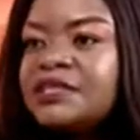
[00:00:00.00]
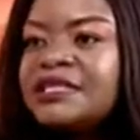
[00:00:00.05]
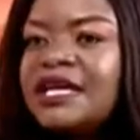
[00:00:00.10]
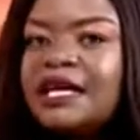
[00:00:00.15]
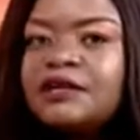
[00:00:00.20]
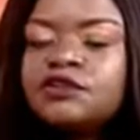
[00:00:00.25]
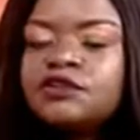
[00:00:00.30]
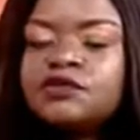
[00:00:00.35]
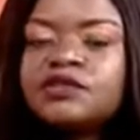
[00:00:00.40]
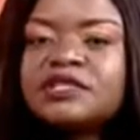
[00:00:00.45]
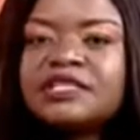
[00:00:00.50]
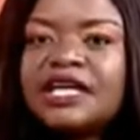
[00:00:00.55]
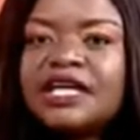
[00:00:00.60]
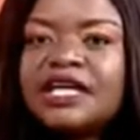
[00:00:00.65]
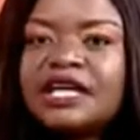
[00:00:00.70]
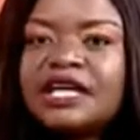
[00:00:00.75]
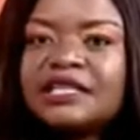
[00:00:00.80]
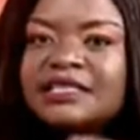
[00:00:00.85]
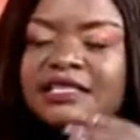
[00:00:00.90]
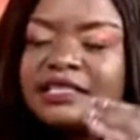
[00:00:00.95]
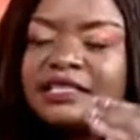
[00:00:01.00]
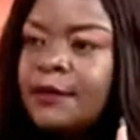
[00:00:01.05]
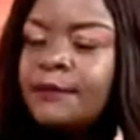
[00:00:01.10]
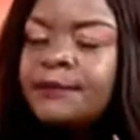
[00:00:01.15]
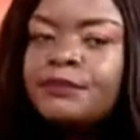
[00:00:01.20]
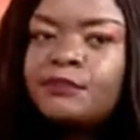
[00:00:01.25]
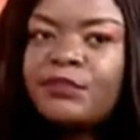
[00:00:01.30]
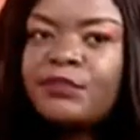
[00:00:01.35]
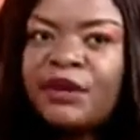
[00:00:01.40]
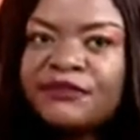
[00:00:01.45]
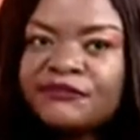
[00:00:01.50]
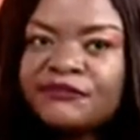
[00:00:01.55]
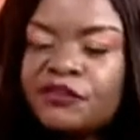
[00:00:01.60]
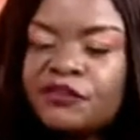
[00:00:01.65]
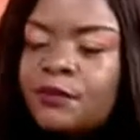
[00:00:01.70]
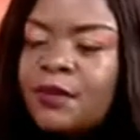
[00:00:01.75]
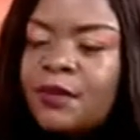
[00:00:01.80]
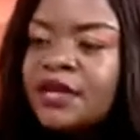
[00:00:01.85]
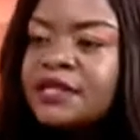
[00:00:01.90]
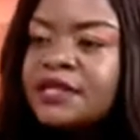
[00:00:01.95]
start you start seeing the
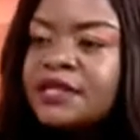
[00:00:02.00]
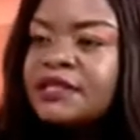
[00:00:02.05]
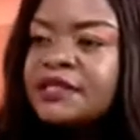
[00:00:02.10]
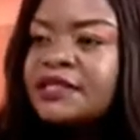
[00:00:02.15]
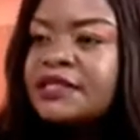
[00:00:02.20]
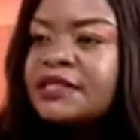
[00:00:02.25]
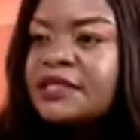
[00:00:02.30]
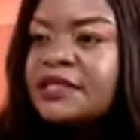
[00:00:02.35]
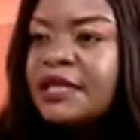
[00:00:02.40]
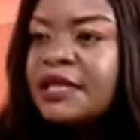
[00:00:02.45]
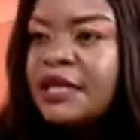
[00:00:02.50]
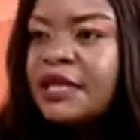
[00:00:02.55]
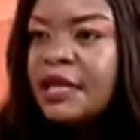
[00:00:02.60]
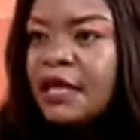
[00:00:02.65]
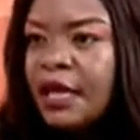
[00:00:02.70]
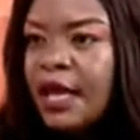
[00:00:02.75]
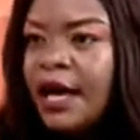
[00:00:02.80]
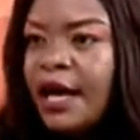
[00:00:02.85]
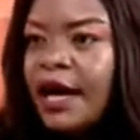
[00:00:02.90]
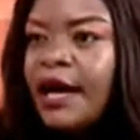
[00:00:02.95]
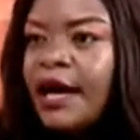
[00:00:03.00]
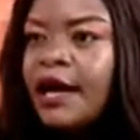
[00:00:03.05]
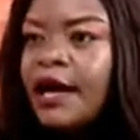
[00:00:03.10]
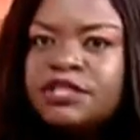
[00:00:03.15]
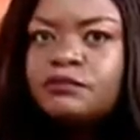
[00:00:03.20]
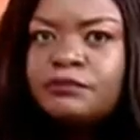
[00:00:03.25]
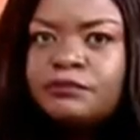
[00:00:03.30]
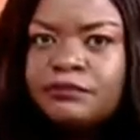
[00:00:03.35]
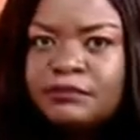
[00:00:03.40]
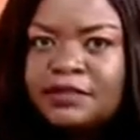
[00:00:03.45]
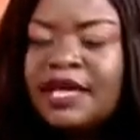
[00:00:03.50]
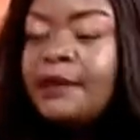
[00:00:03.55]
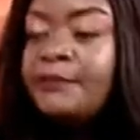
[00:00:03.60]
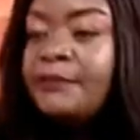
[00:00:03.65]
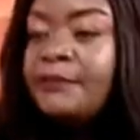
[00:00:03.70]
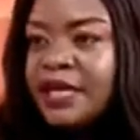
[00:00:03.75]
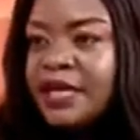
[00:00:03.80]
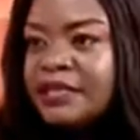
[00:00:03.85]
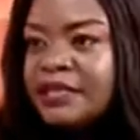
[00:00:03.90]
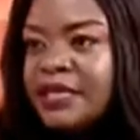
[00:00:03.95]
performance uh, degrade day
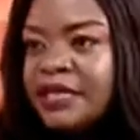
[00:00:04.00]
by